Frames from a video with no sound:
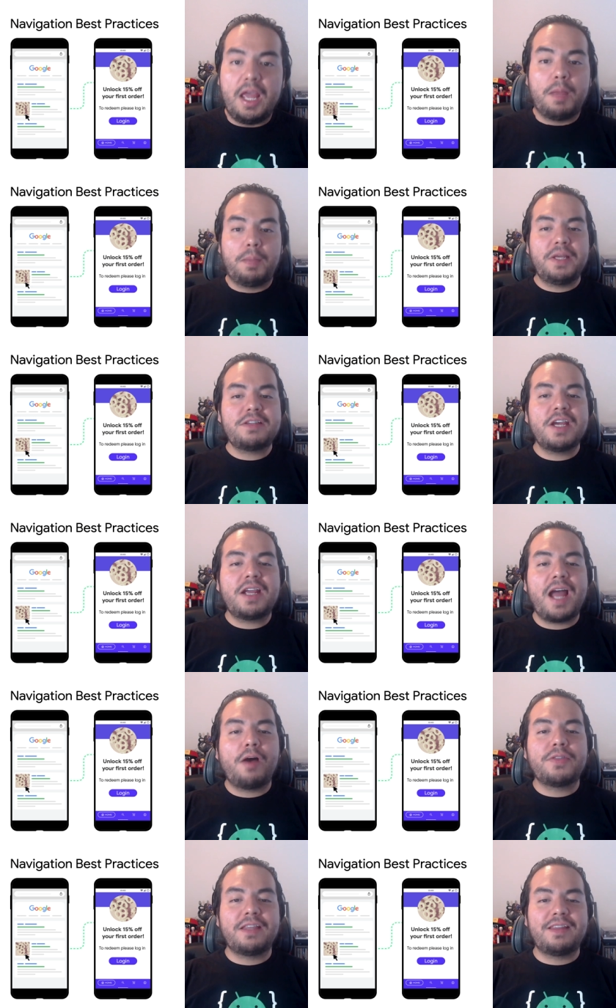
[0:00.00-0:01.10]
Please check
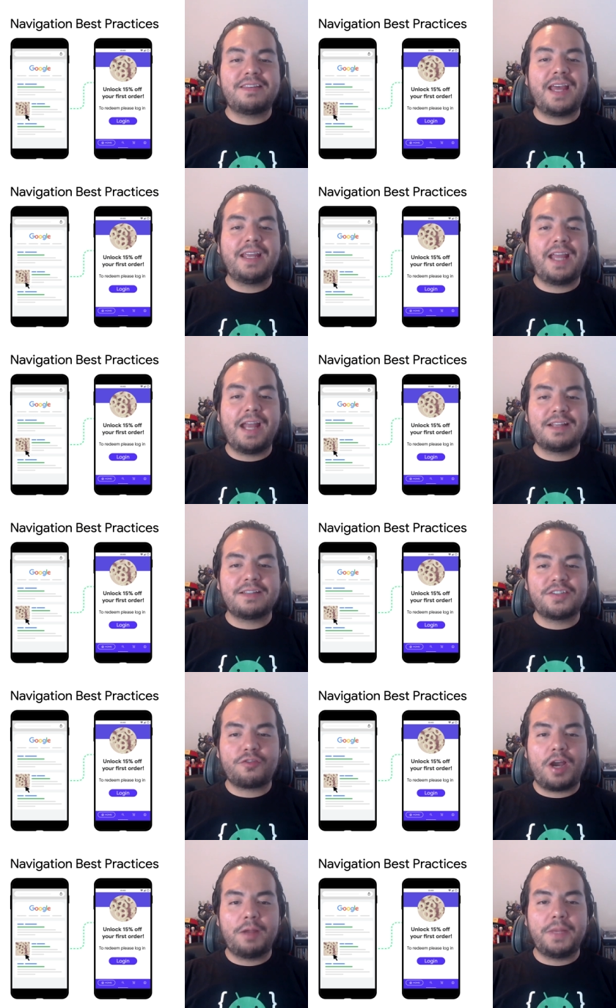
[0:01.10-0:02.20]
out the design guidance
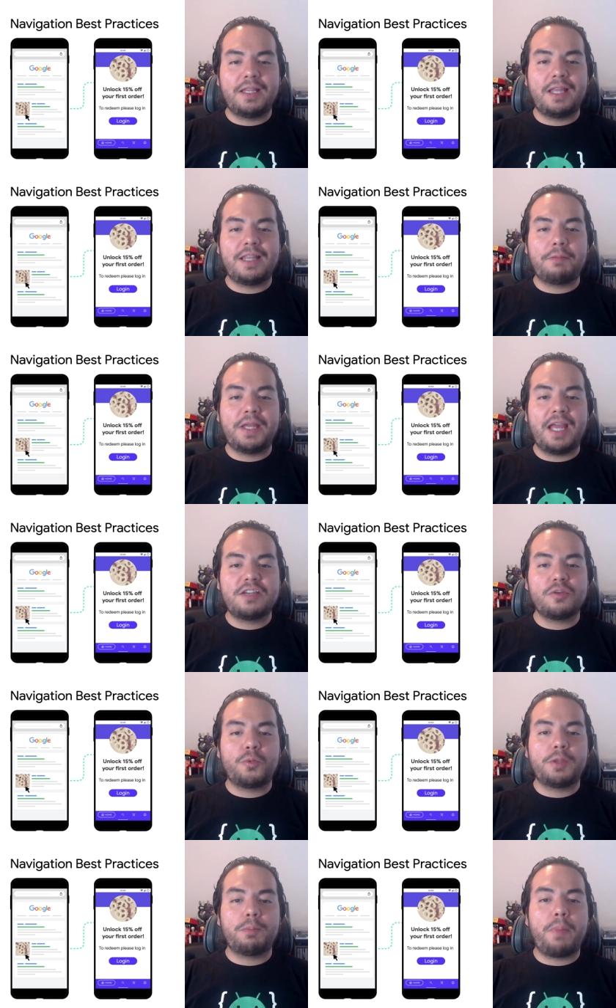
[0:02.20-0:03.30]
described in the navigation
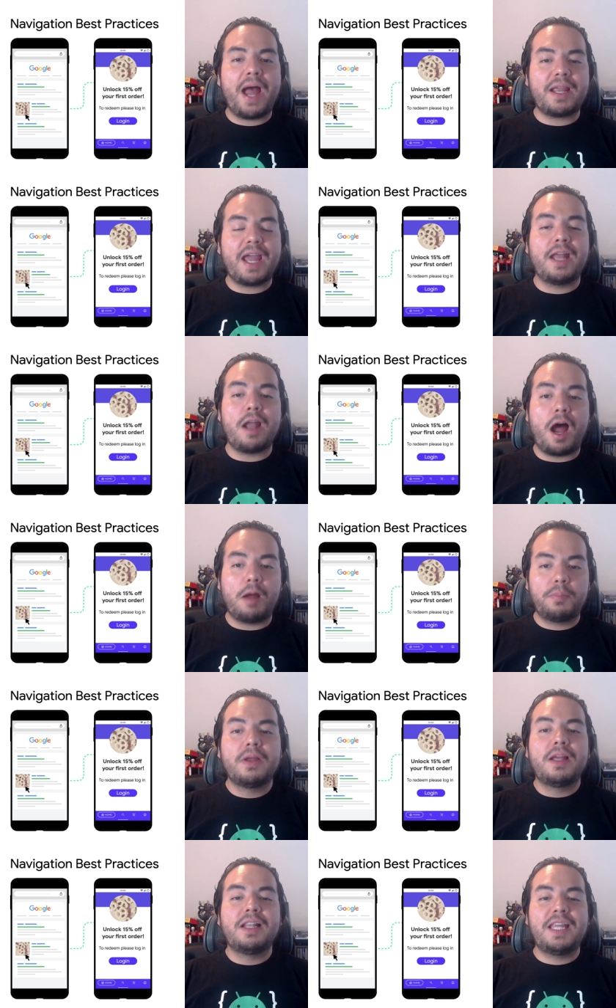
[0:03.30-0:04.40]
with back and up
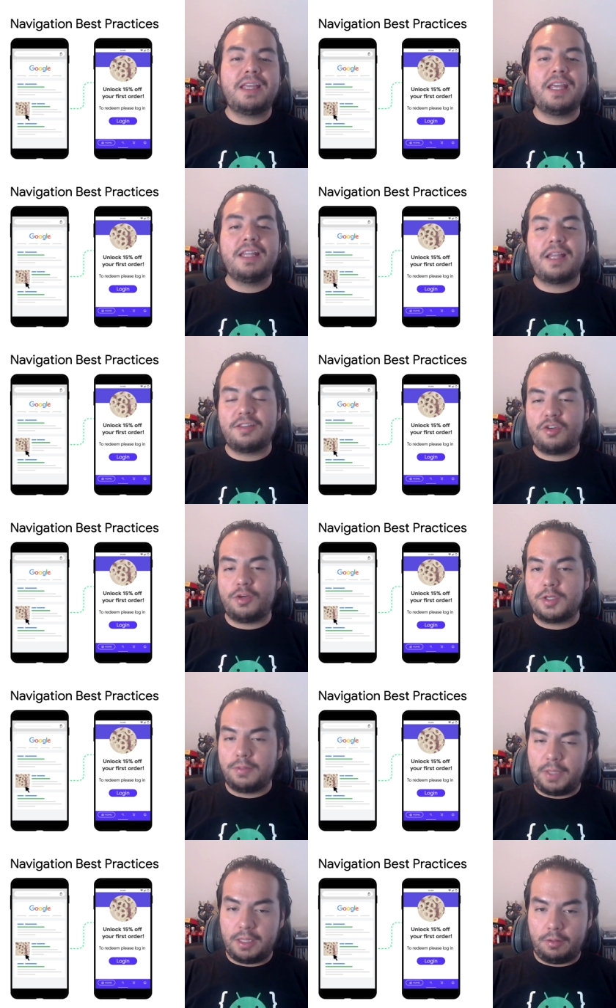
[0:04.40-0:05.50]
link in the description
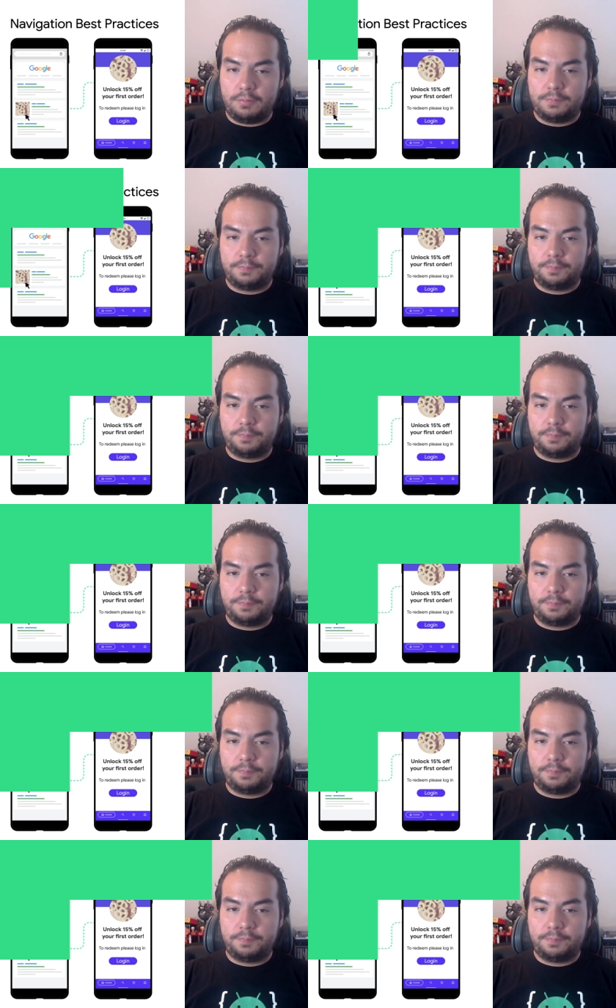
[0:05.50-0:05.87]
below.